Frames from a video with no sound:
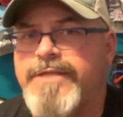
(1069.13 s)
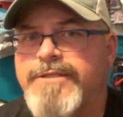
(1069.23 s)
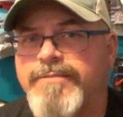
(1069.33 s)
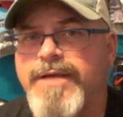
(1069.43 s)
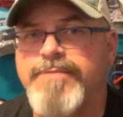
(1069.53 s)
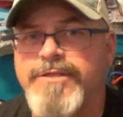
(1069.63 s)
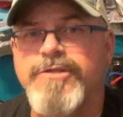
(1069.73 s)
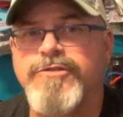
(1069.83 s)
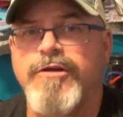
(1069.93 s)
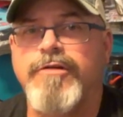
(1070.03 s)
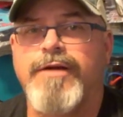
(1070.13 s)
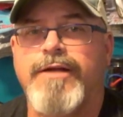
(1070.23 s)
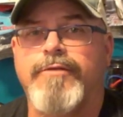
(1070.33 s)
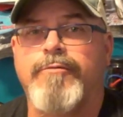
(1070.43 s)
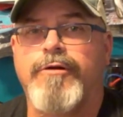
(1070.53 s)
Sometimes it's a struggle
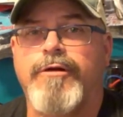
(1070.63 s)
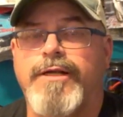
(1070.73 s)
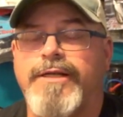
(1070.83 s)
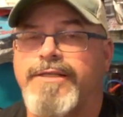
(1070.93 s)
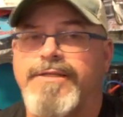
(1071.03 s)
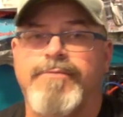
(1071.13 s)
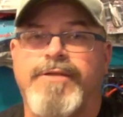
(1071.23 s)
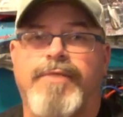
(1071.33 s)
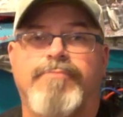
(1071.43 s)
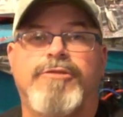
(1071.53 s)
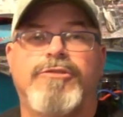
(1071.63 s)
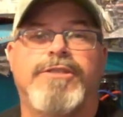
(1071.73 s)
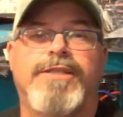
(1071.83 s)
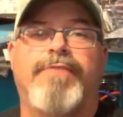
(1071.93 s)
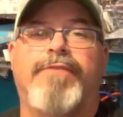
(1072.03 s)
out on the water, and then sometimes you
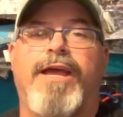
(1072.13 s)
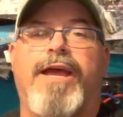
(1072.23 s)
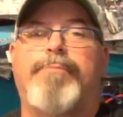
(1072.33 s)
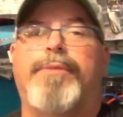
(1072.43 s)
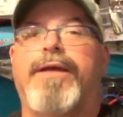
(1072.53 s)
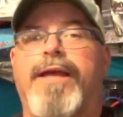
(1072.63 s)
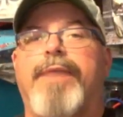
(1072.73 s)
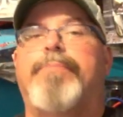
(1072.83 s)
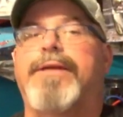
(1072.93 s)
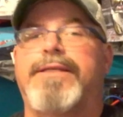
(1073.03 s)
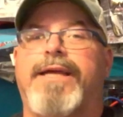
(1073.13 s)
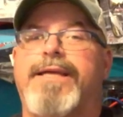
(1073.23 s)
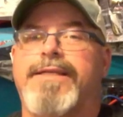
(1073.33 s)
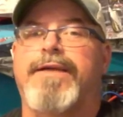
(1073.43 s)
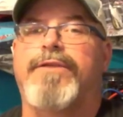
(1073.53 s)
just have epic
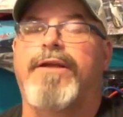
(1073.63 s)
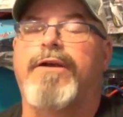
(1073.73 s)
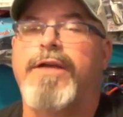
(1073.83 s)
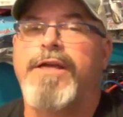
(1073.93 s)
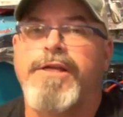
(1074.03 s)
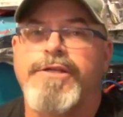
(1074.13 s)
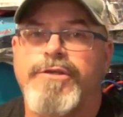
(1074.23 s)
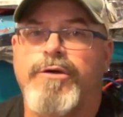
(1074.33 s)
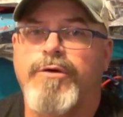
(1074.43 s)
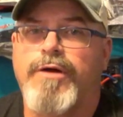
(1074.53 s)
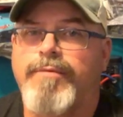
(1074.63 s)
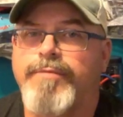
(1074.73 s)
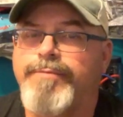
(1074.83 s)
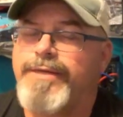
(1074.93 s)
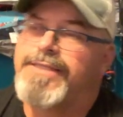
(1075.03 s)
days out there. So
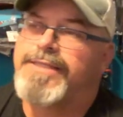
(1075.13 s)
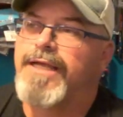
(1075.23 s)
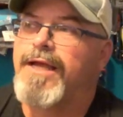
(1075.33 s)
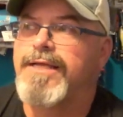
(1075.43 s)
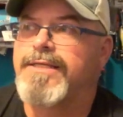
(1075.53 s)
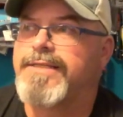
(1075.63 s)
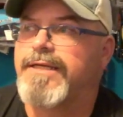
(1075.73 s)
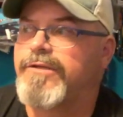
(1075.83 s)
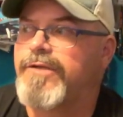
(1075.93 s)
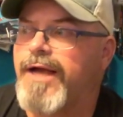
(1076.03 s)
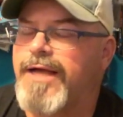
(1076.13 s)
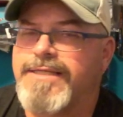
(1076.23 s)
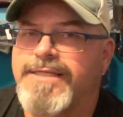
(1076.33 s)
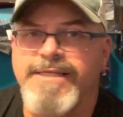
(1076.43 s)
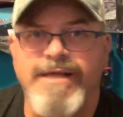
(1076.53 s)
the biggest thing I can tell you
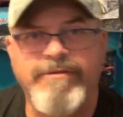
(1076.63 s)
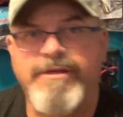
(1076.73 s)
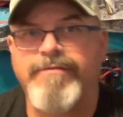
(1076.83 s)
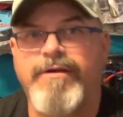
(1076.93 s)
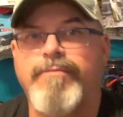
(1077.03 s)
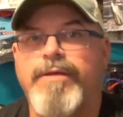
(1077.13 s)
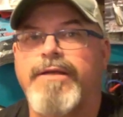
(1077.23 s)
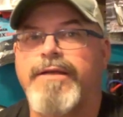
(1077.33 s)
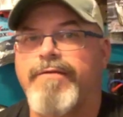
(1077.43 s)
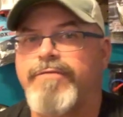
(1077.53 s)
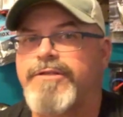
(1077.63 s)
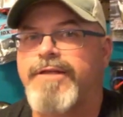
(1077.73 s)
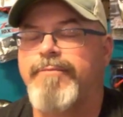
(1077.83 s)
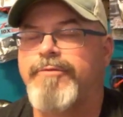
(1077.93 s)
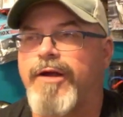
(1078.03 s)
guys is never give up, never
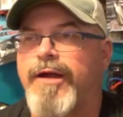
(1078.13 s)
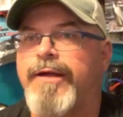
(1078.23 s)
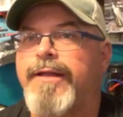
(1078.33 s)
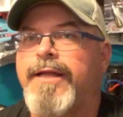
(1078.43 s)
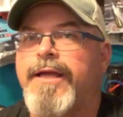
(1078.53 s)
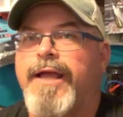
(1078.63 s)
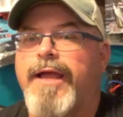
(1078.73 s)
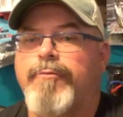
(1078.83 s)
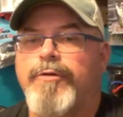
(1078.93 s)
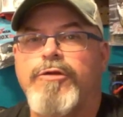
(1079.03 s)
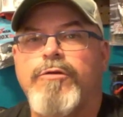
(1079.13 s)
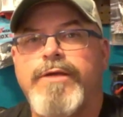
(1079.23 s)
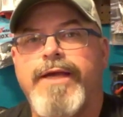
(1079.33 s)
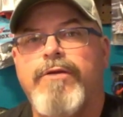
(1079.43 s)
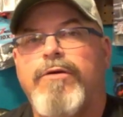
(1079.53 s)
stop trying. And when
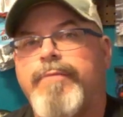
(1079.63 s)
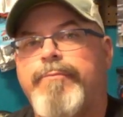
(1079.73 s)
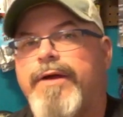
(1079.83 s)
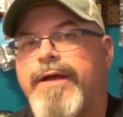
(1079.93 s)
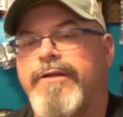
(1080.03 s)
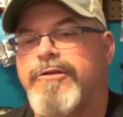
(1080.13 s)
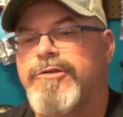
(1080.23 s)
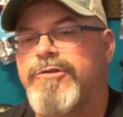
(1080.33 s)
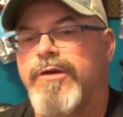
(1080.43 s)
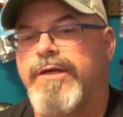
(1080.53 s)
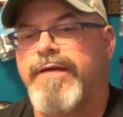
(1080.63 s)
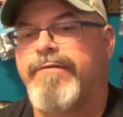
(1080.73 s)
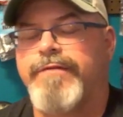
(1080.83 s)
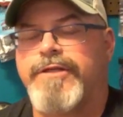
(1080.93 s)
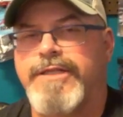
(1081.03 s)
you get on a bite and you start
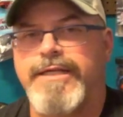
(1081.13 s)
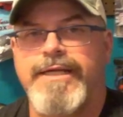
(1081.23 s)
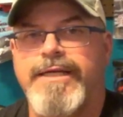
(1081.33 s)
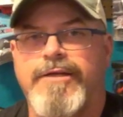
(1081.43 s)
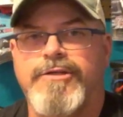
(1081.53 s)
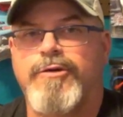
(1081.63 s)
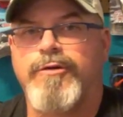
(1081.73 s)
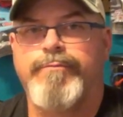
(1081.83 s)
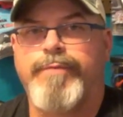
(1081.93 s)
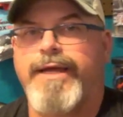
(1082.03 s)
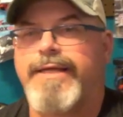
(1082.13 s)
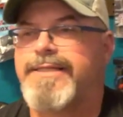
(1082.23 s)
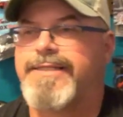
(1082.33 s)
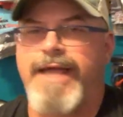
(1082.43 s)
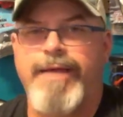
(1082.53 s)
getting fish to eat a certain bait,
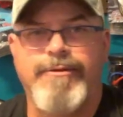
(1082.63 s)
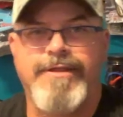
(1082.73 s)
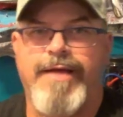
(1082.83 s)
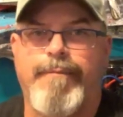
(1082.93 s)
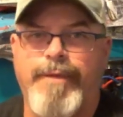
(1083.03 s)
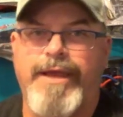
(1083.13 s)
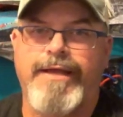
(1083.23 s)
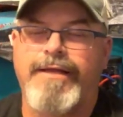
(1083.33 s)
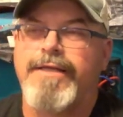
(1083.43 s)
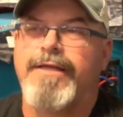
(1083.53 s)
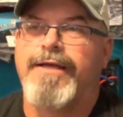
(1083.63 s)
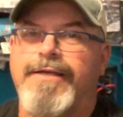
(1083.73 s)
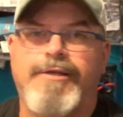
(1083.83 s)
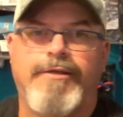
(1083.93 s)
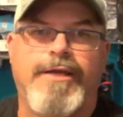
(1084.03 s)
stay with that bait
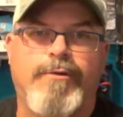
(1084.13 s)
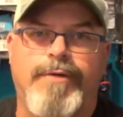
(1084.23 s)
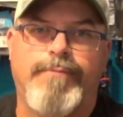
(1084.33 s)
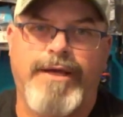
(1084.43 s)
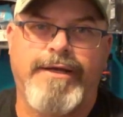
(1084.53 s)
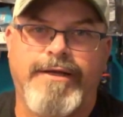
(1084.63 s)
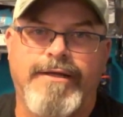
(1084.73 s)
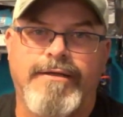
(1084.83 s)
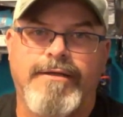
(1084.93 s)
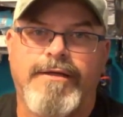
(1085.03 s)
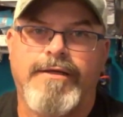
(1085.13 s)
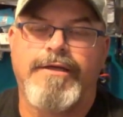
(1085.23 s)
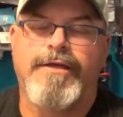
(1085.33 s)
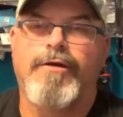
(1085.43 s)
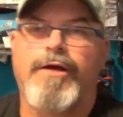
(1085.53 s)
until they quit biting it.
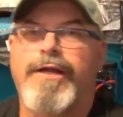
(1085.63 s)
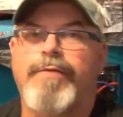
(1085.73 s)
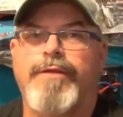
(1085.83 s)
You know, and